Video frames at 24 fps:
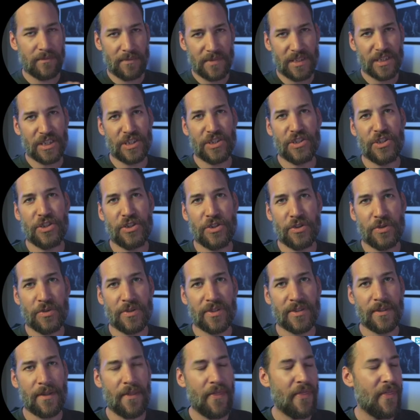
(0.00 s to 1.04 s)
you can
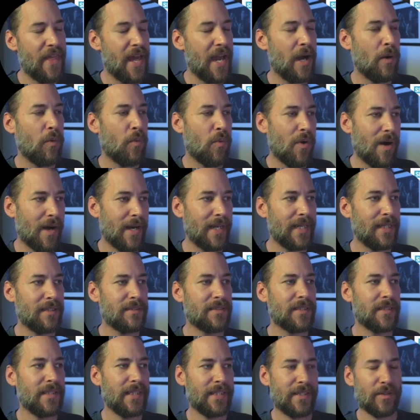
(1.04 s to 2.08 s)
use that
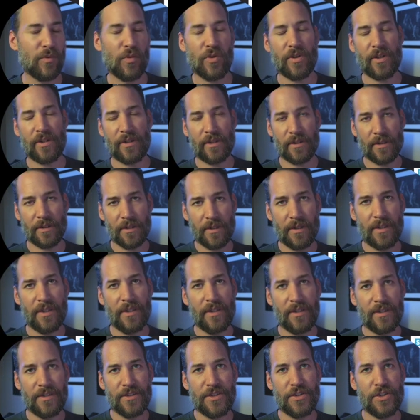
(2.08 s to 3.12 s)
white in order
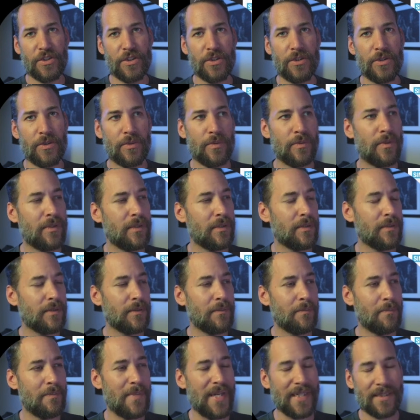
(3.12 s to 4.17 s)
to
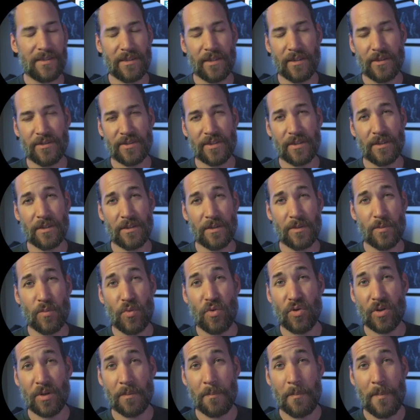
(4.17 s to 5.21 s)
make those a little
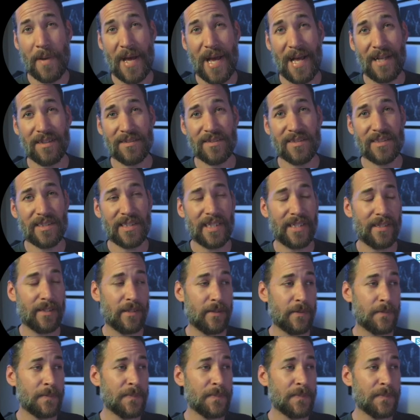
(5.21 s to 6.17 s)
more pastel.